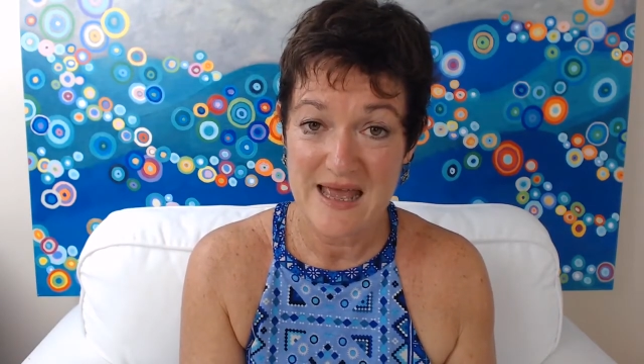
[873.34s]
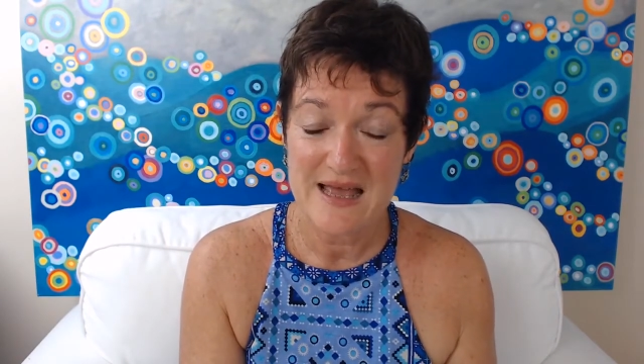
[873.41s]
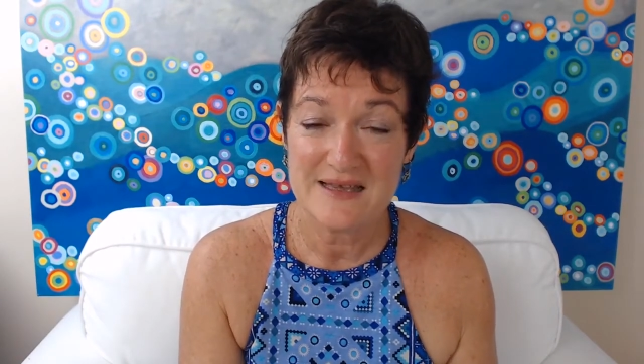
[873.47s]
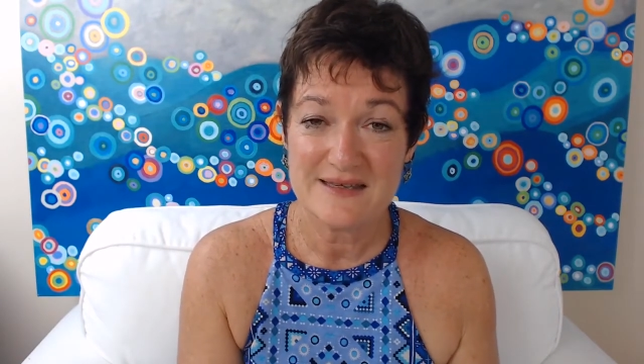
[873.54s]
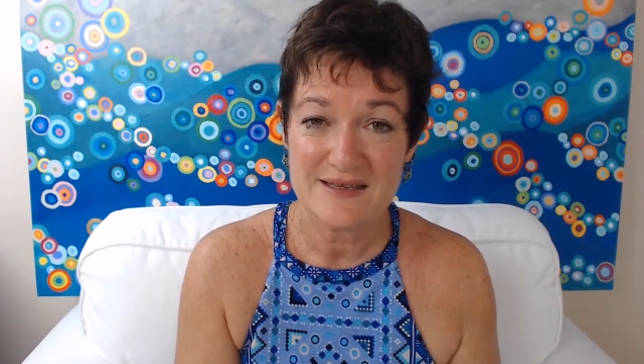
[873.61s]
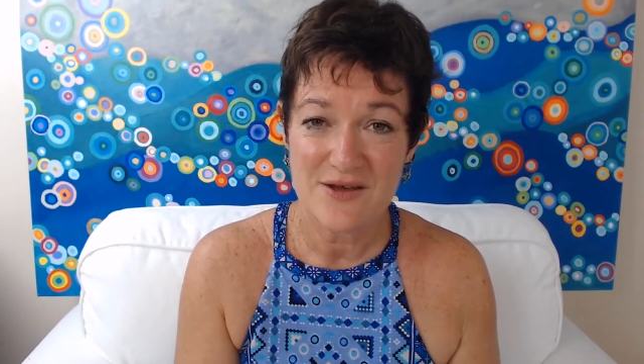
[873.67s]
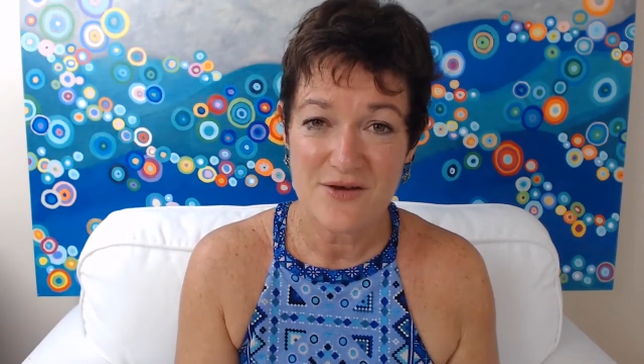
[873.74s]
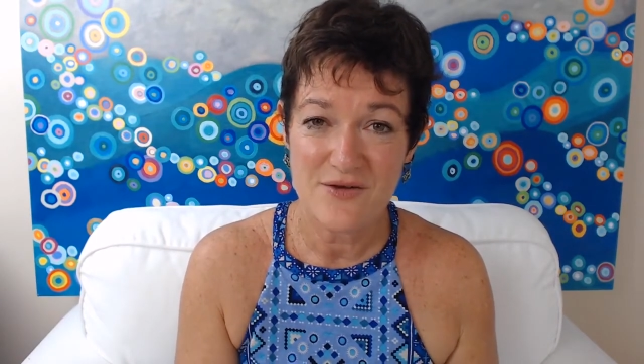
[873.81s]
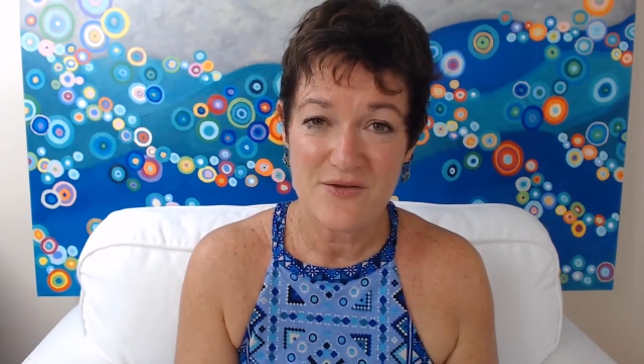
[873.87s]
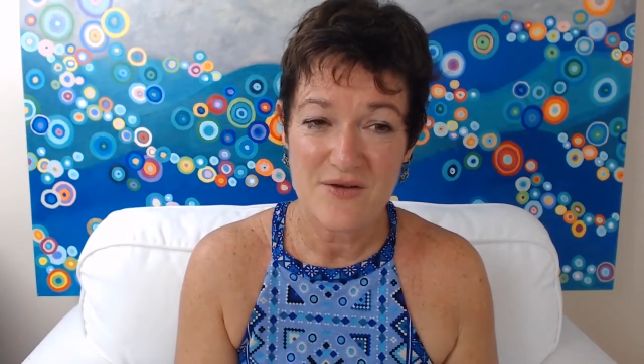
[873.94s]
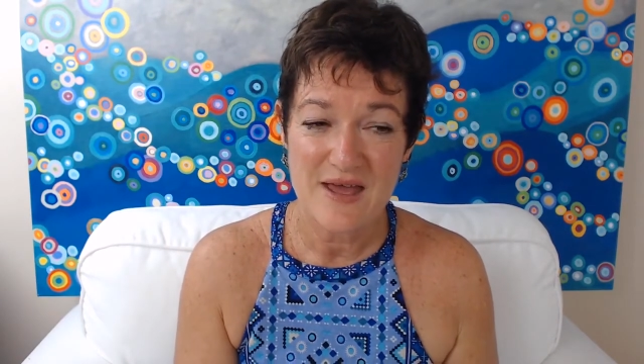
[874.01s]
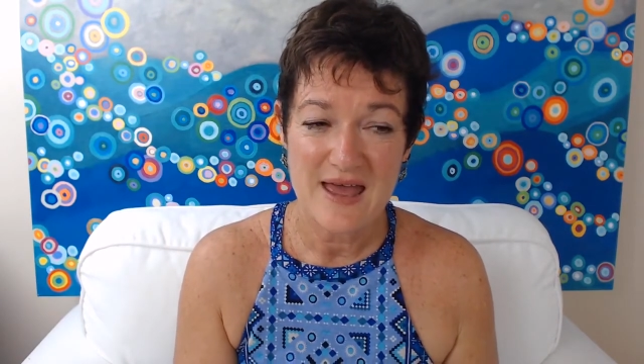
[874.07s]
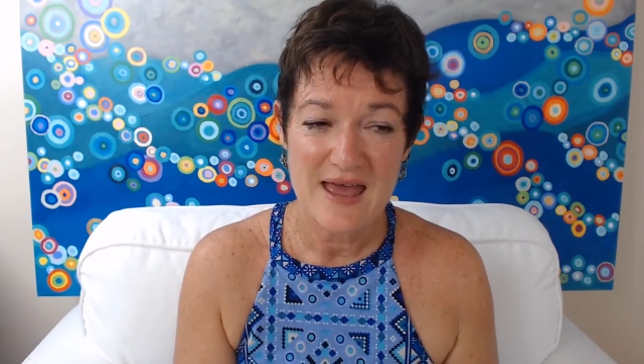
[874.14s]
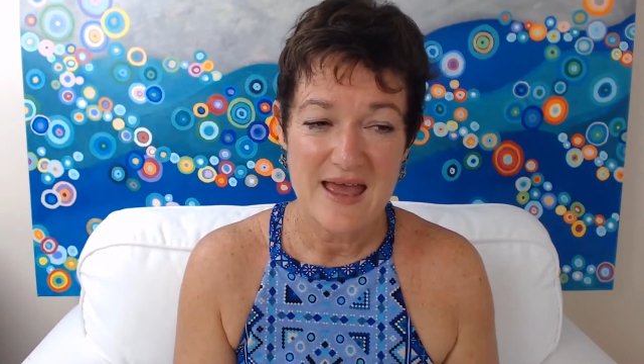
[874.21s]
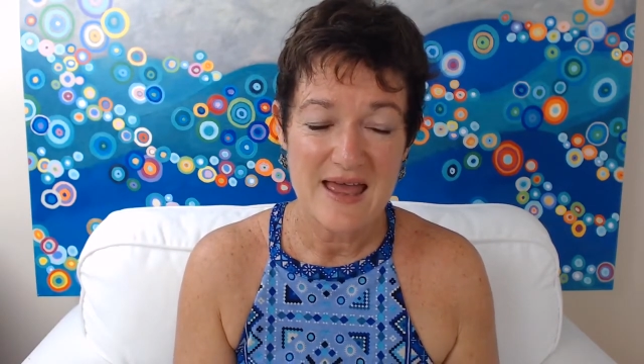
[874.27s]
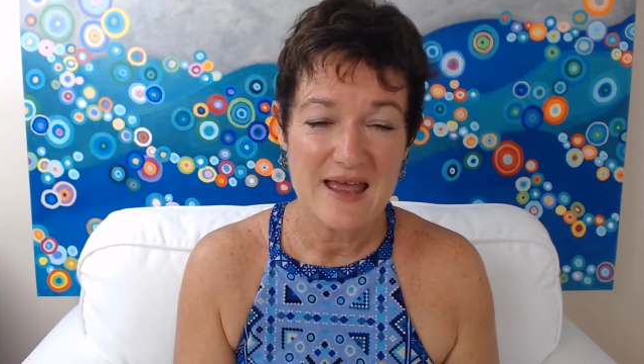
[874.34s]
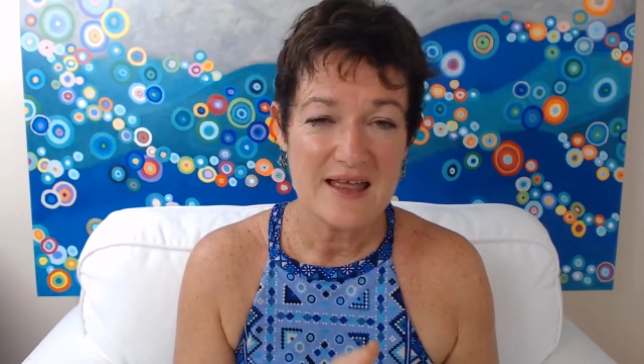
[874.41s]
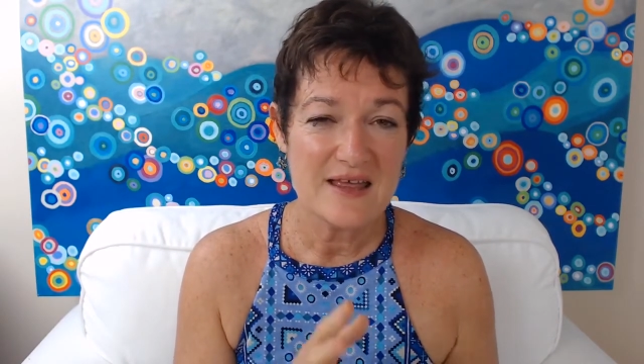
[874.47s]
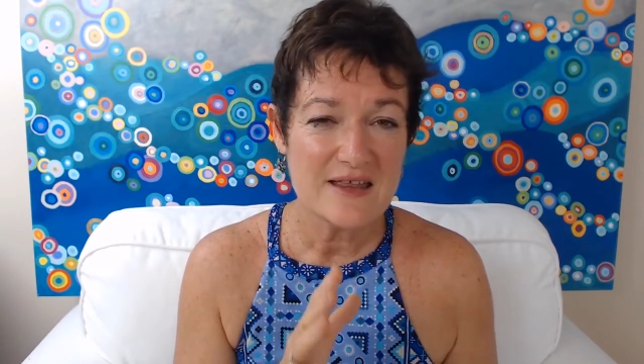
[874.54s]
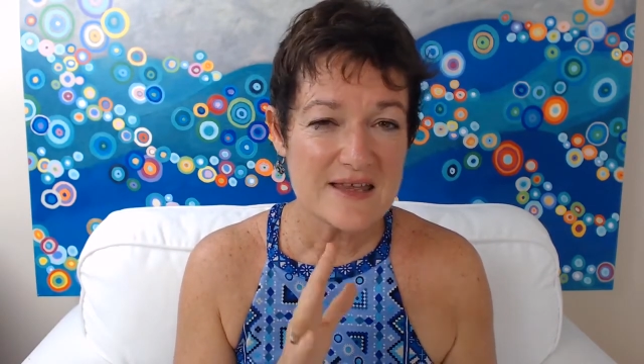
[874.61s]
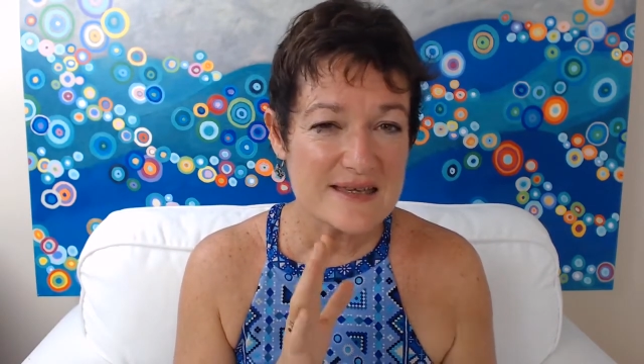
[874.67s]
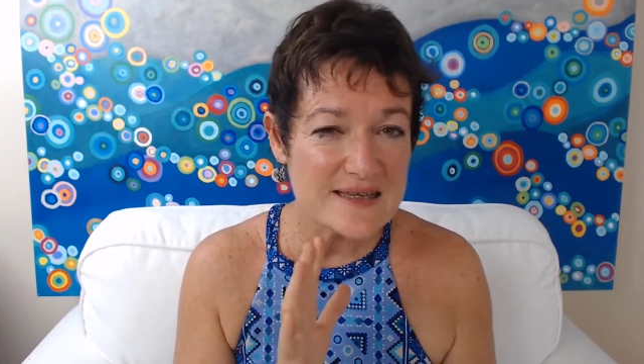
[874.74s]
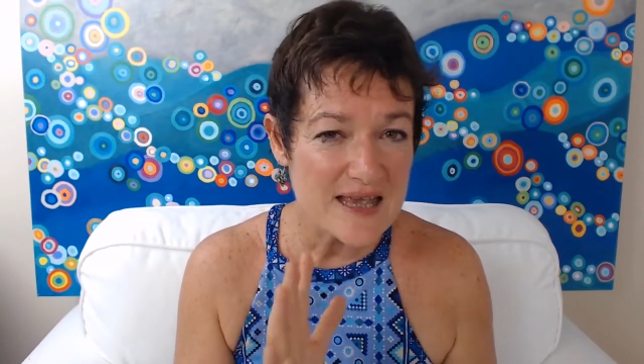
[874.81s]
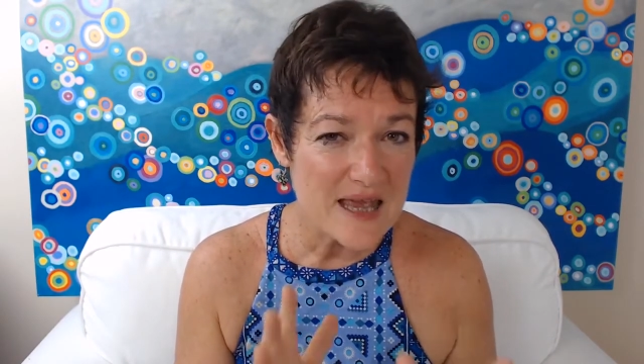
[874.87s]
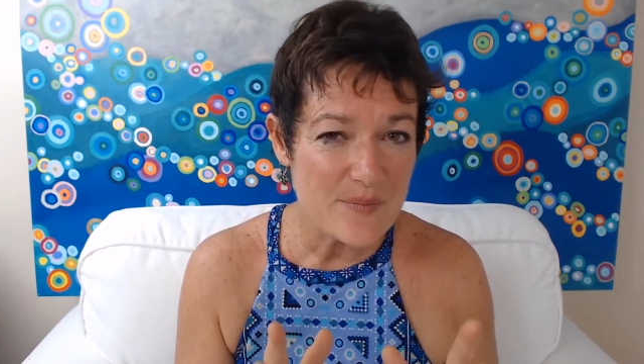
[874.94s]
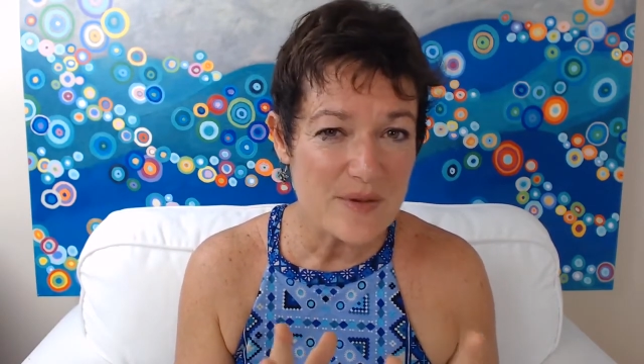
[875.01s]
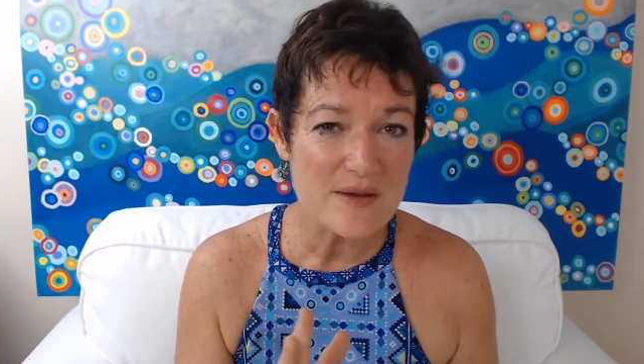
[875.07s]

So just keep